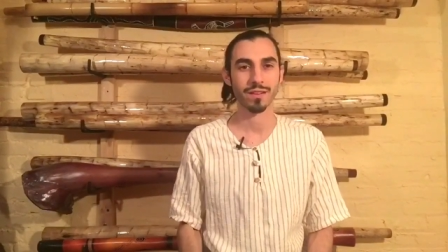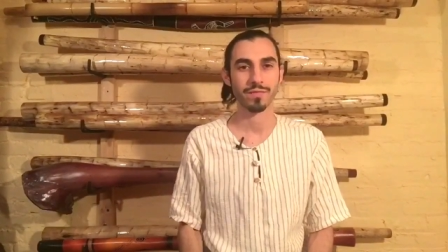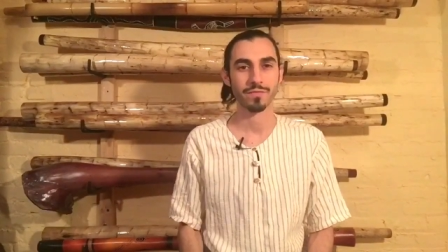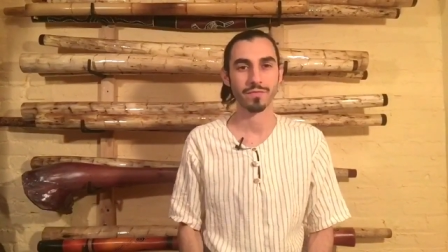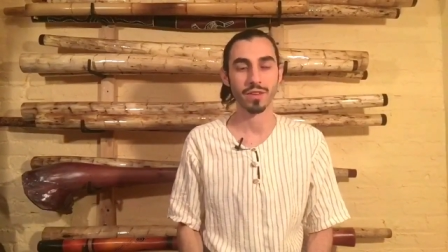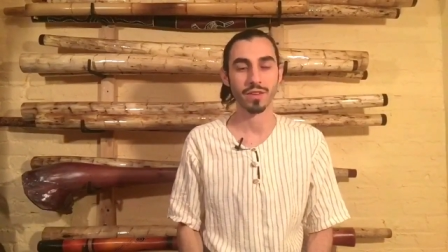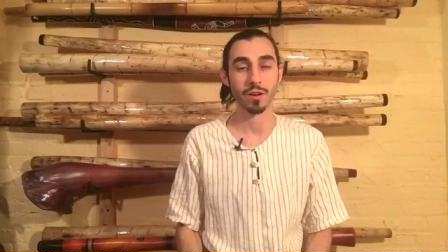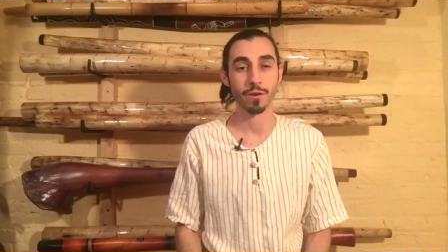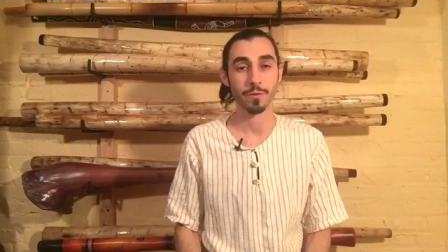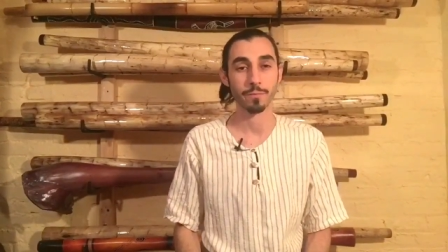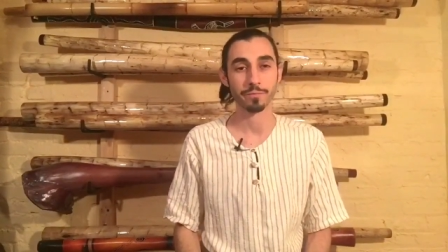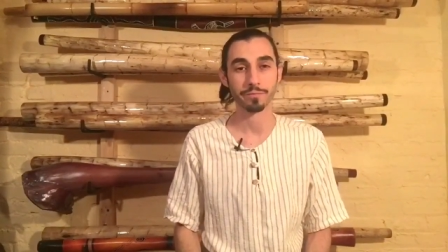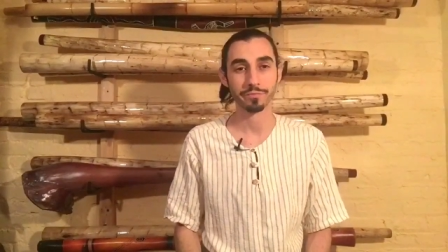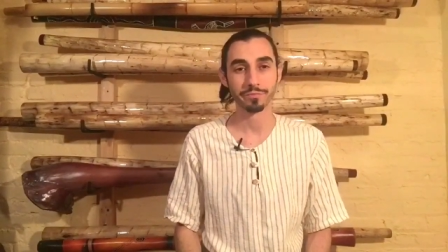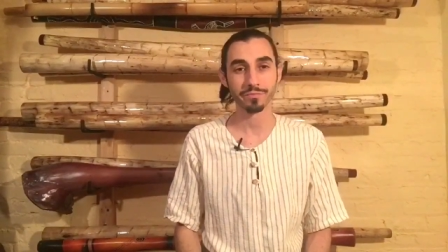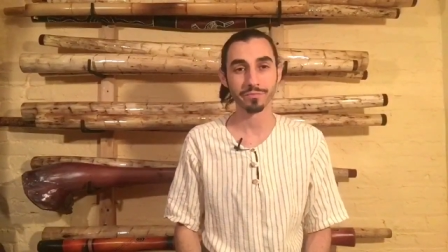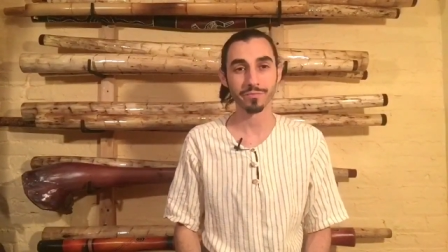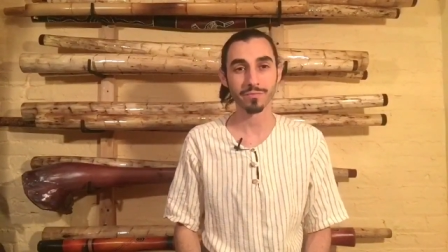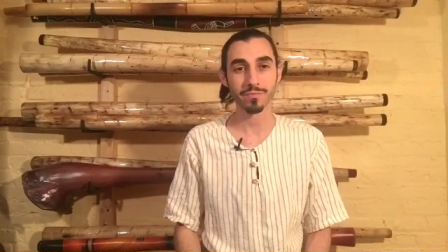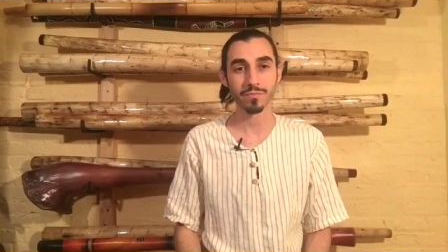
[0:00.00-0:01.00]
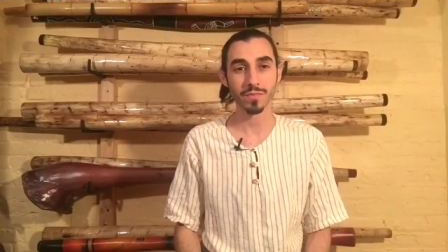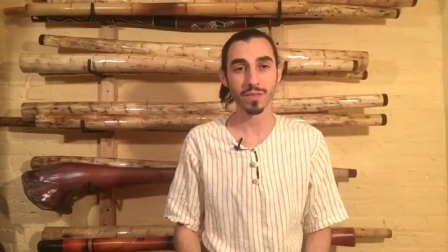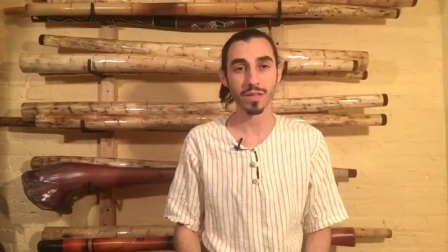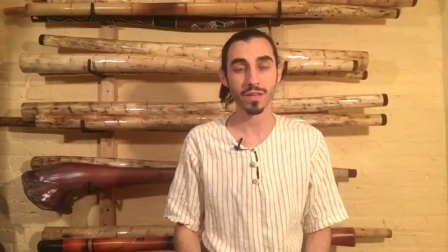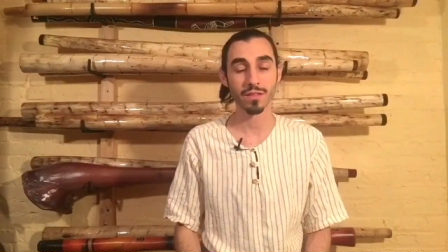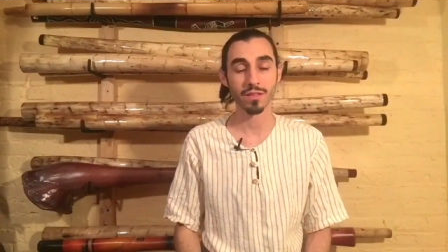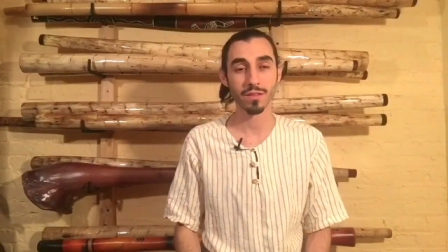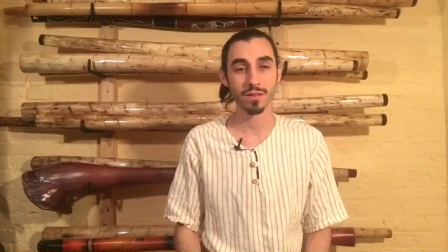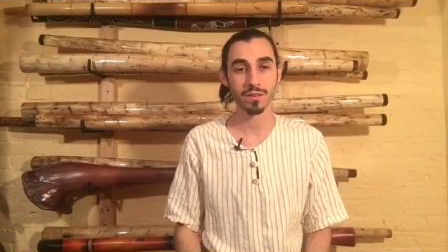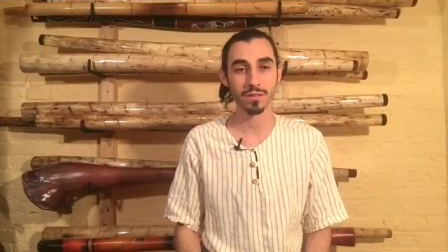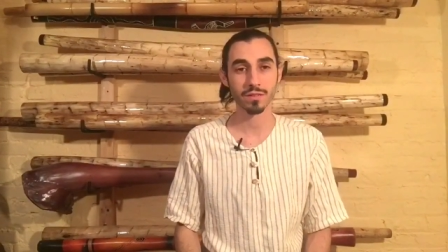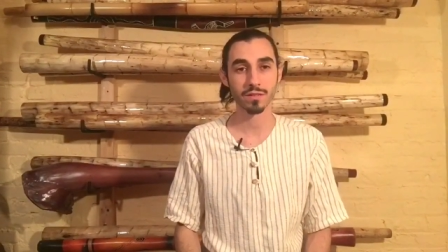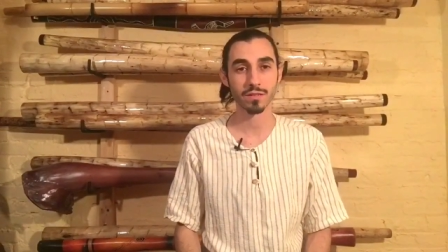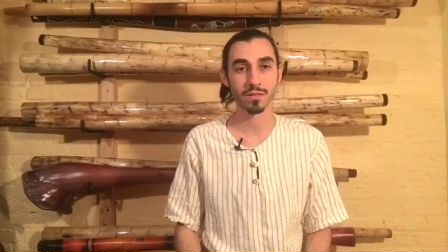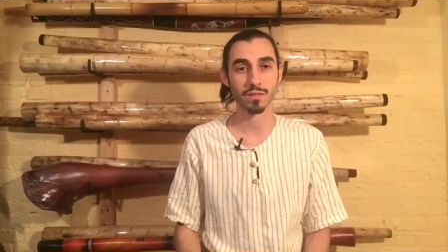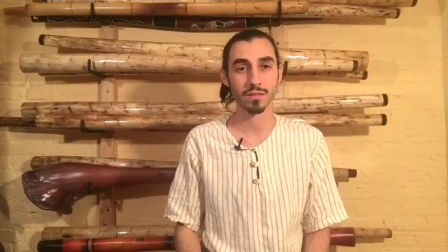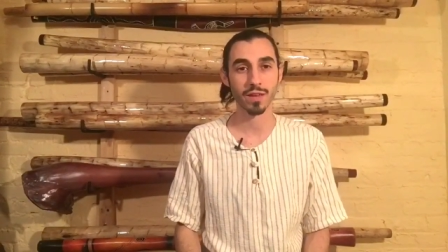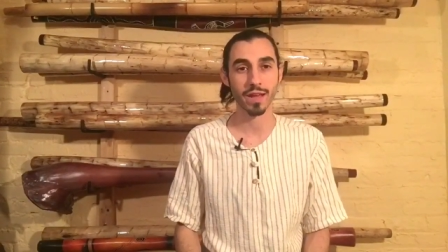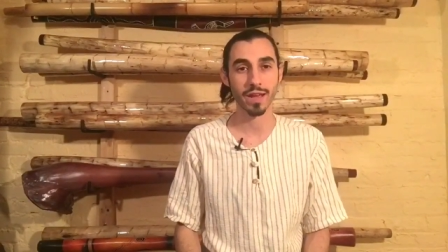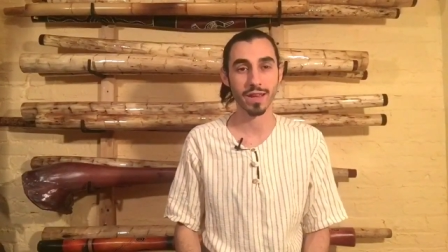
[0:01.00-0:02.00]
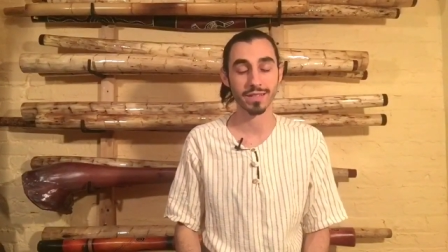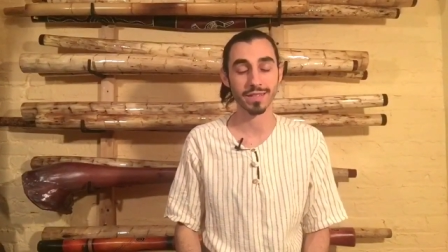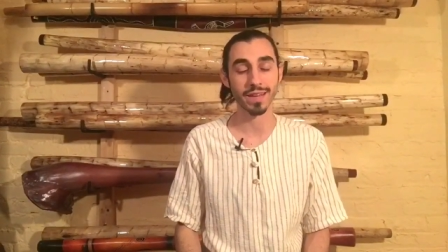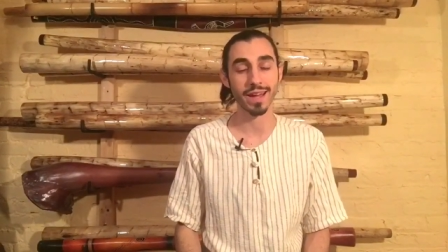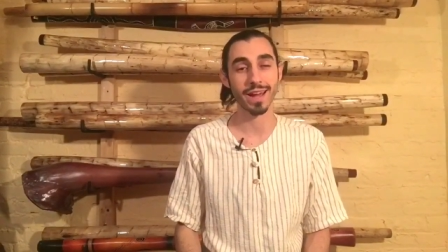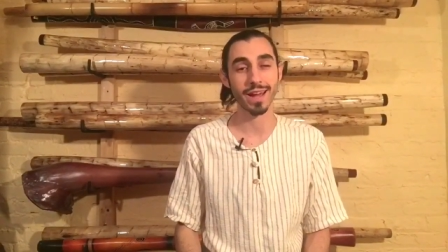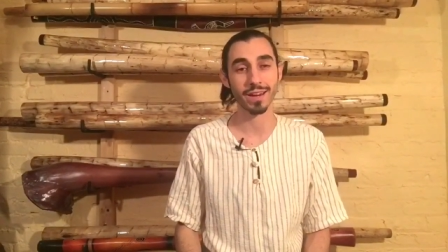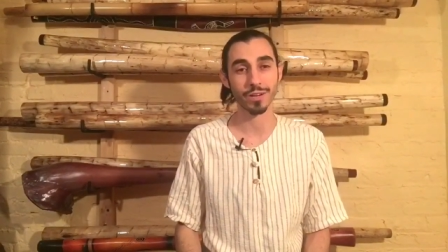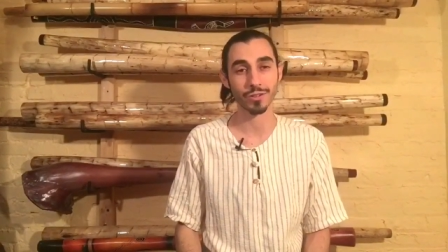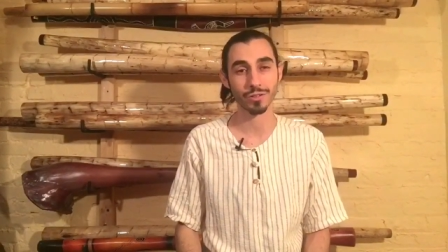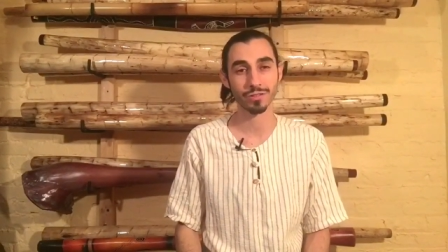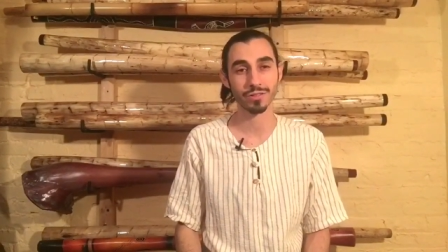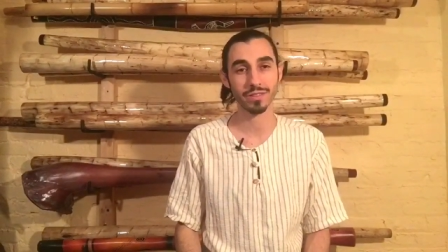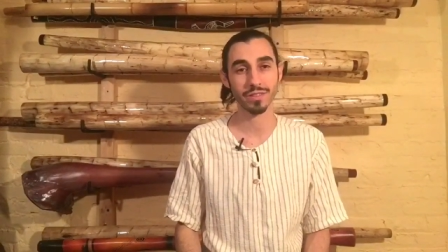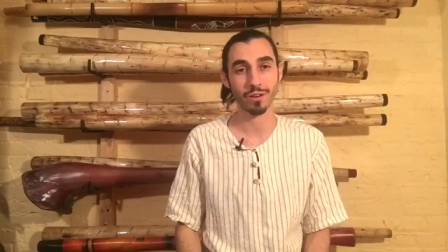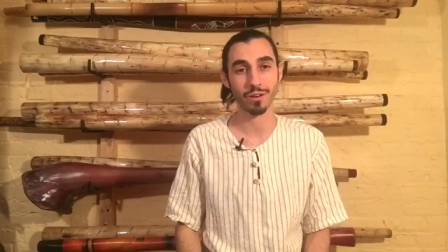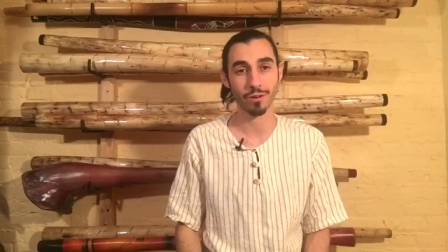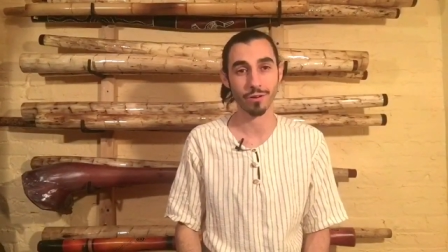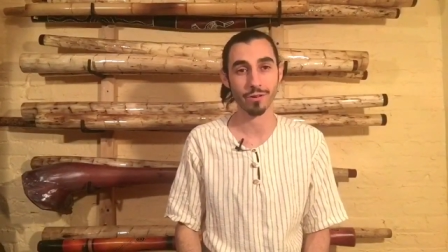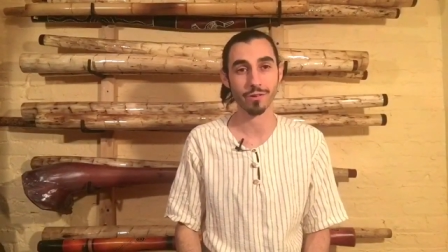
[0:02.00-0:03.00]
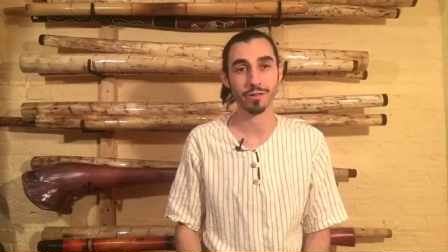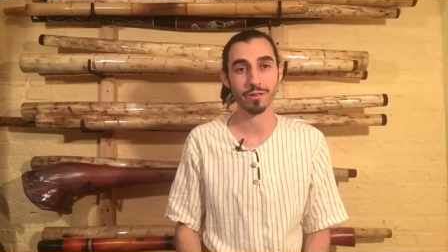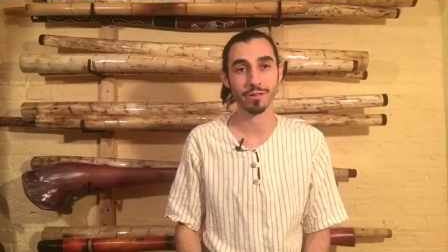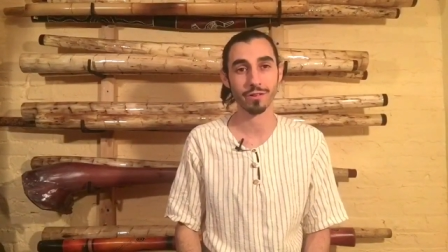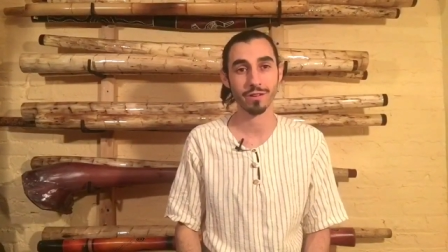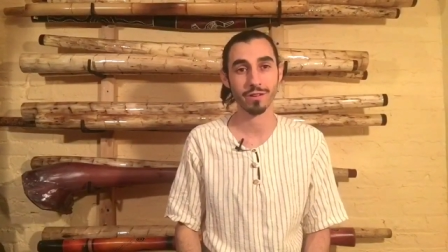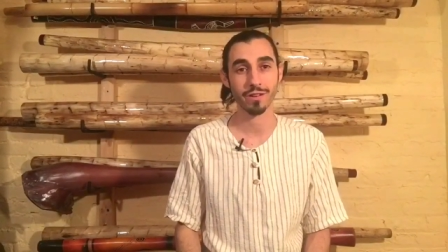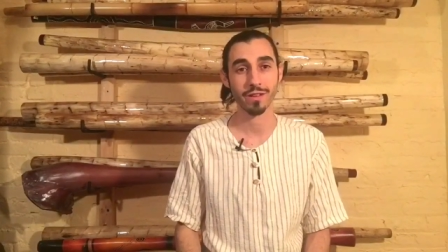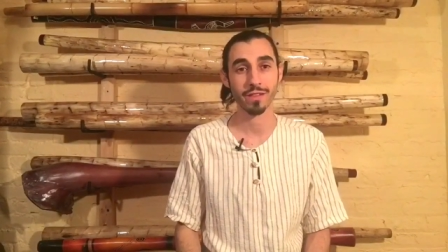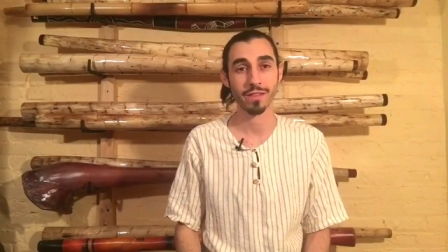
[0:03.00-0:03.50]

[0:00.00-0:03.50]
Now, this is actually harder